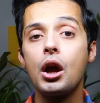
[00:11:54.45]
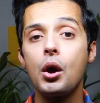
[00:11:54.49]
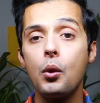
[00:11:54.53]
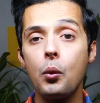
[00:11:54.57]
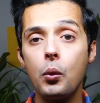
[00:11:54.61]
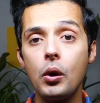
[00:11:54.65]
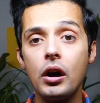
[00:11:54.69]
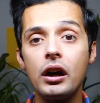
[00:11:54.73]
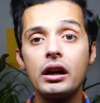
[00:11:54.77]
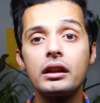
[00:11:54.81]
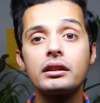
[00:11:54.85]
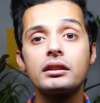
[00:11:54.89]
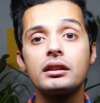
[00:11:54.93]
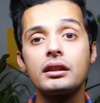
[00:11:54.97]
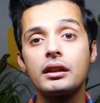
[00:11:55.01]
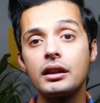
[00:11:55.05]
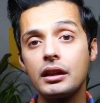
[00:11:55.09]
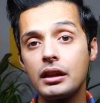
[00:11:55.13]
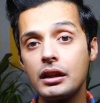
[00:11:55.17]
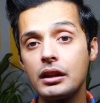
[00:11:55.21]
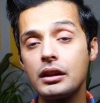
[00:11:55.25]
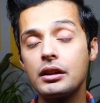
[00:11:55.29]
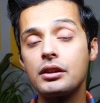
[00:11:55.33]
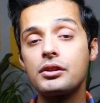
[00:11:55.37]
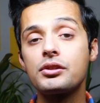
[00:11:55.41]
What
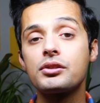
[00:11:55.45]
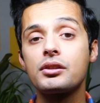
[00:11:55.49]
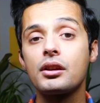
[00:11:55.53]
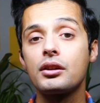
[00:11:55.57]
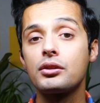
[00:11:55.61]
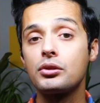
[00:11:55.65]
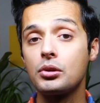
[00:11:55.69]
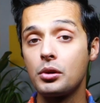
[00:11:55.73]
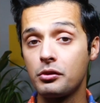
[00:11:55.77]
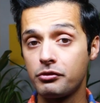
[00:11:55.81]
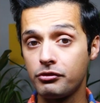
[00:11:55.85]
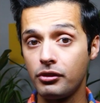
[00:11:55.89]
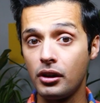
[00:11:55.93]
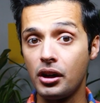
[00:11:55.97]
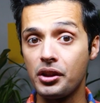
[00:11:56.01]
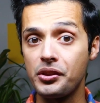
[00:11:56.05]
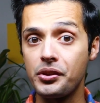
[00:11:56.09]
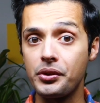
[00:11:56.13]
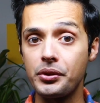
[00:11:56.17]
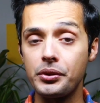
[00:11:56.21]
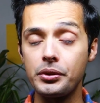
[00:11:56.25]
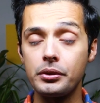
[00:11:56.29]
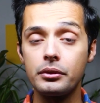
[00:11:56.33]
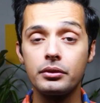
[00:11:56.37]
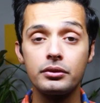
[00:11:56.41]
is your
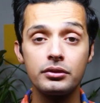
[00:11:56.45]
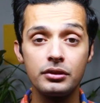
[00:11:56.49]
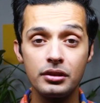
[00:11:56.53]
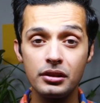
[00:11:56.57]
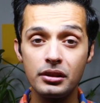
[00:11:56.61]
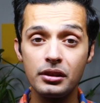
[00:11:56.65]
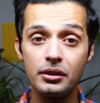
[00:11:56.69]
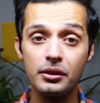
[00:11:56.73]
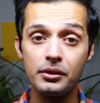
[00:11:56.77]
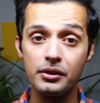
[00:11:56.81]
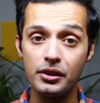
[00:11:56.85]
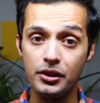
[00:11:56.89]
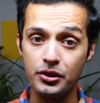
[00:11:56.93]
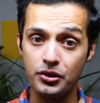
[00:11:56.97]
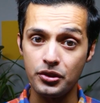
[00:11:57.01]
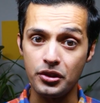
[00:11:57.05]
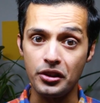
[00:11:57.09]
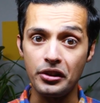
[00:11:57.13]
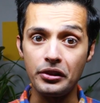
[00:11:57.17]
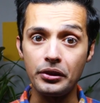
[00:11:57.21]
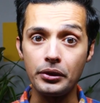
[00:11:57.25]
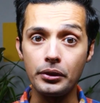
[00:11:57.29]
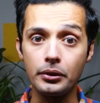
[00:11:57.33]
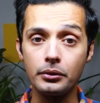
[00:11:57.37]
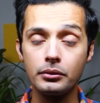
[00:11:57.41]
father to do this
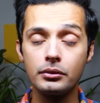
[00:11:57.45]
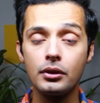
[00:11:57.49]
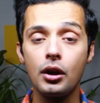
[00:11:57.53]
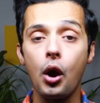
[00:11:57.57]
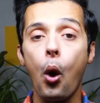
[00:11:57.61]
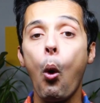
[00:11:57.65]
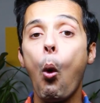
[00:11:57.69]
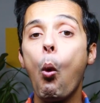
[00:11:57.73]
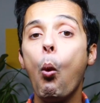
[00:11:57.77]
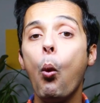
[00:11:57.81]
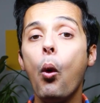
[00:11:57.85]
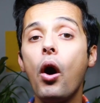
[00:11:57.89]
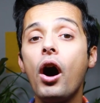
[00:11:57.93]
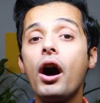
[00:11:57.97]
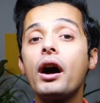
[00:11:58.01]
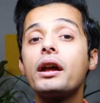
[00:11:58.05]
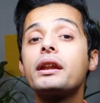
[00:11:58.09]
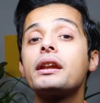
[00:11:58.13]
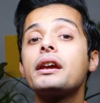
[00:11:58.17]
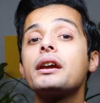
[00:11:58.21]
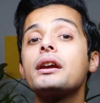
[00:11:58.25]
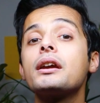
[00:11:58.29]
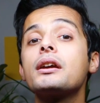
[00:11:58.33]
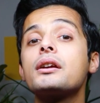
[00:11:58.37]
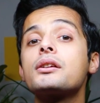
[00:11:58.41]
year?
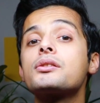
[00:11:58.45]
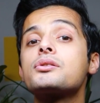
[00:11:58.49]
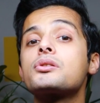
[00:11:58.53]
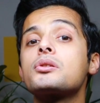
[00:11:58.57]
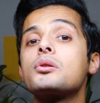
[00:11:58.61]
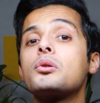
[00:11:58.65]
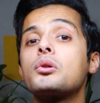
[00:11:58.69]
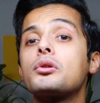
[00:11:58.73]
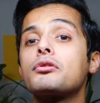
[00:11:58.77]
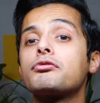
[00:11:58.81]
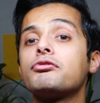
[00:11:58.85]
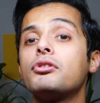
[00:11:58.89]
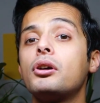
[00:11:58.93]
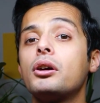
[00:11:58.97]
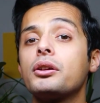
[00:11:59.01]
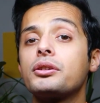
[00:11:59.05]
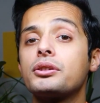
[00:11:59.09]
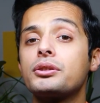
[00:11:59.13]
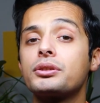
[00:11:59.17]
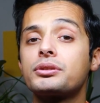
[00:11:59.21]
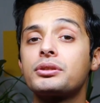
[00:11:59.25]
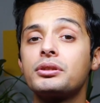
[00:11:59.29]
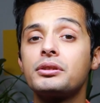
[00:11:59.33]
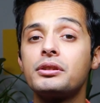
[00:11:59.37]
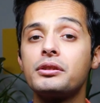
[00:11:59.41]
What is your
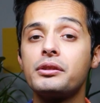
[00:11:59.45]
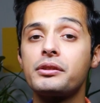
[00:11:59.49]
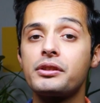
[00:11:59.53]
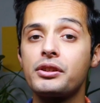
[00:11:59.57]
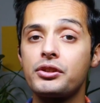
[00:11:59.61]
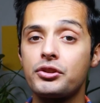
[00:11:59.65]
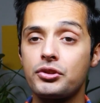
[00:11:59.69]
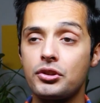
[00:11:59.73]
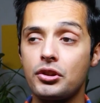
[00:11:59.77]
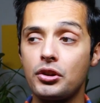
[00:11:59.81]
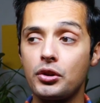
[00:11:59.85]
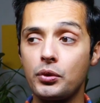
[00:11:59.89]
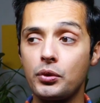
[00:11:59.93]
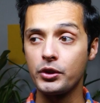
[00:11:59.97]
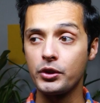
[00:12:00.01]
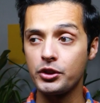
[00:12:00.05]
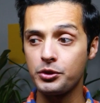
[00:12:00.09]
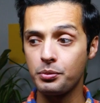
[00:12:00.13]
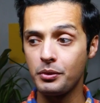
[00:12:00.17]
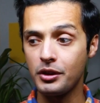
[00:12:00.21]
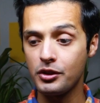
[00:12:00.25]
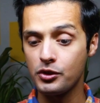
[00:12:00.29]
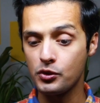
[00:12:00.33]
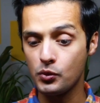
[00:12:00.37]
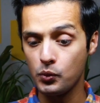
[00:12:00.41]
father to do this
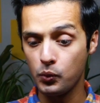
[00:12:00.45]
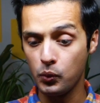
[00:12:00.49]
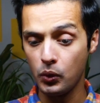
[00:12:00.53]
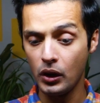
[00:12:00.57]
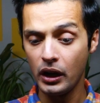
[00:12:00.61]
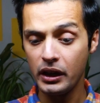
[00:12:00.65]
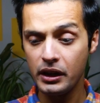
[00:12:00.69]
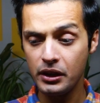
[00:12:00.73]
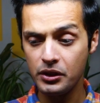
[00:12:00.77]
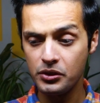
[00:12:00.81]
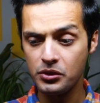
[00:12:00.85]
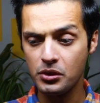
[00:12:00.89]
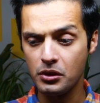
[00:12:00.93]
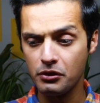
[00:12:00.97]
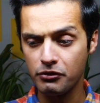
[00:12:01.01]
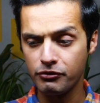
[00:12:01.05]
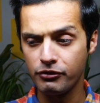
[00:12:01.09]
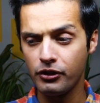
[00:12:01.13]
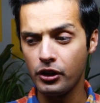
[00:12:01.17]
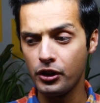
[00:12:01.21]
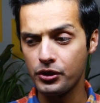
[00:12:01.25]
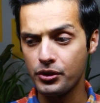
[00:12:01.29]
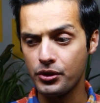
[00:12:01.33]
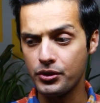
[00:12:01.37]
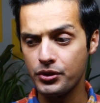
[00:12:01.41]
Which means what is your
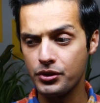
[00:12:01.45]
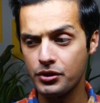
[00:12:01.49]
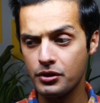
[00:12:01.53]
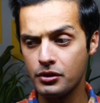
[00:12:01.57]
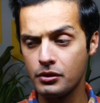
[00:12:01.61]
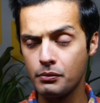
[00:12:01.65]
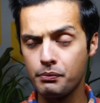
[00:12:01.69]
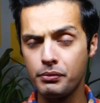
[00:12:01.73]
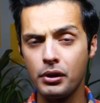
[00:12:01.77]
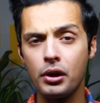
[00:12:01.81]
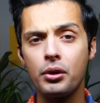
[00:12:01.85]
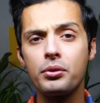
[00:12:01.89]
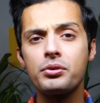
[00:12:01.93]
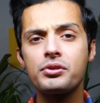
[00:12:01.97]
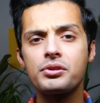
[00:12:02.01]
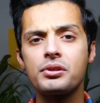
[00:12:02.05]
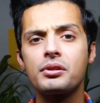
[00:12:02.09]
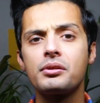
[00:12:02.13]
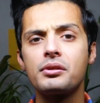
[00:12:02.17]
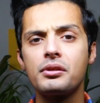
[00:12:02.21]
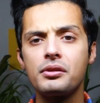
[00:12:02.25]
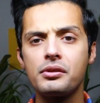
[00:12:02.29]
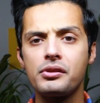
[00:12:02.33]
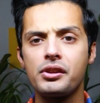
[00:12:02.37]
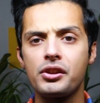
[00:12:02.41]
father supposed
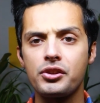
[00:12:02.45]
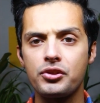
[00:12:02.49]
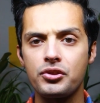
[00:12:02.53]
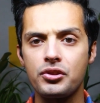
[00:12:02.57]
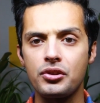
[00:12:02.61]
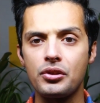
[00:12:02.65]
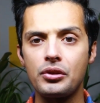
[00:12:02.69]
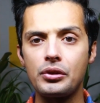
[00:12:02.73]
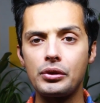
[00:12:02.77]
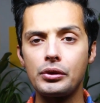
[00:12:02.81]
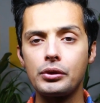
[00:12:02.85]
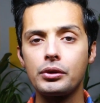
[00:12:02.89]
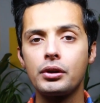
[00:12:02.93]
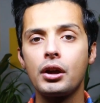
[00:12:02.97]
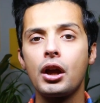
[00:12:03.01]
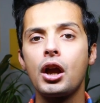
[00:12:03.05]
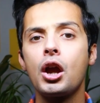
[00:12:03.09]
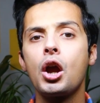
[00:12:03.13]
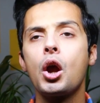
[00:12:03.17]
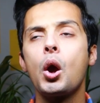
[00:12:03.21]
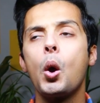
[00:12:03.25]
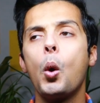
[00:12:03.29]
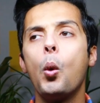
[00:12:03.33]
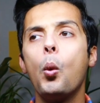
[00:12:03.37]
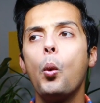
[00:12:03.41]
to do this year?
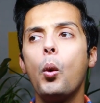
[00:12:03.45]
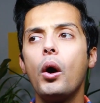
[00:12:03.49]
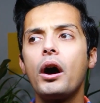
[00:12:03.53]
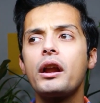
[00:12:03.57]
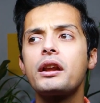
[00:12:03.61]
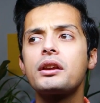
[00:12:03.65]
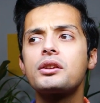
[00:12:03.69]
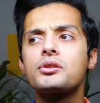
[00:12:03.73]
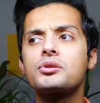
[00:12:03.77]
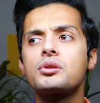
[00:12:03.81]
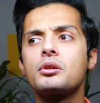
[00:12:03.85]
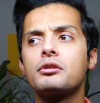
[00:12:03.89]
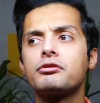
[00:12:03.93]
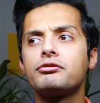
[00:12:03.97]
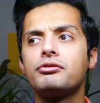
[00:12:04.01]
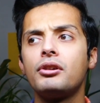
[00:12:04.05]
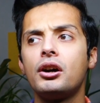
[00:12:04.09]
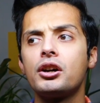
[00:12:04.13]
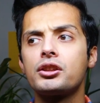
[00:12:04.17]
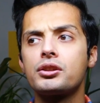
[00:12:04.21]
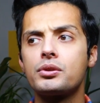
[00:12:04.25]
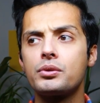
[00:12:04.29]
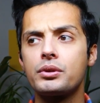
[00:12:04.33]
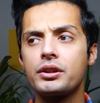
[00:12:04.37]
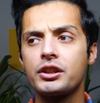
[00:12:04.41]
What is your
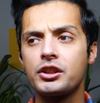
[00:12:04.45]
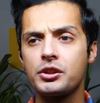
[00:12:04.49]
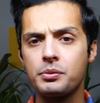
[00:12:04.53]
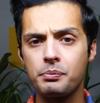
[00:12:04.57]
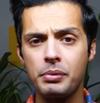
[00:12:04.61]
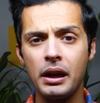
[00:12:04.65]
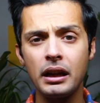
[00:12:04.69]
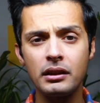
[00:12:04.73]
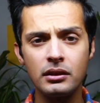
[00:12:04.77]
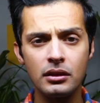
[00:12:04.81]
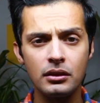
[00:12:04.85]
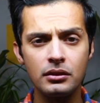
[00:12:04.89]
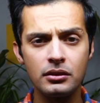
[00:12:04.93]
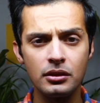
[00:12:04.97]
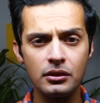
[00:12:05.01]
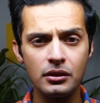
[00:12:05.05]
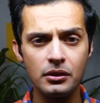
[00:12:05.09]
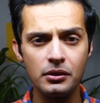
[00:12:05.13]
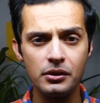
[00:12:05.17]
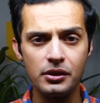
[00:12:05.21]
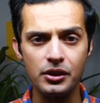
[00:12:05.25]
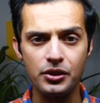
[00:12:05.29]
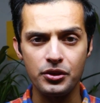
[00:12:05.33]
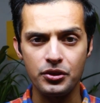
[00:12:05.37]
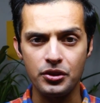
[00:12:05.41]
father expected to
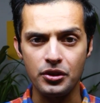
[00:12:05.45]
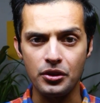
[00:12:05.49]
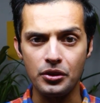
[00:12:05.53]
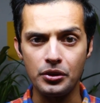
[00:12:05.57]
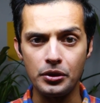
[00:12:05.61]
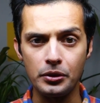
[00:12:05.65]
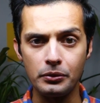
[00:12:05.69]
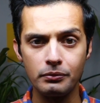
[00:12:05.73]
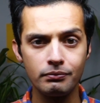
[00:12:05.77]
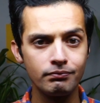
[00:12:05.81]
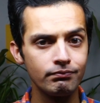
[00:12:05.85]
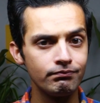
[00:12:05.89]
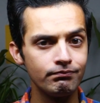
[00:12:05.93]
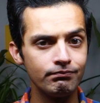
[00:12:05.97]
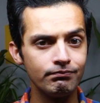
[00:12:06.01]
do this year?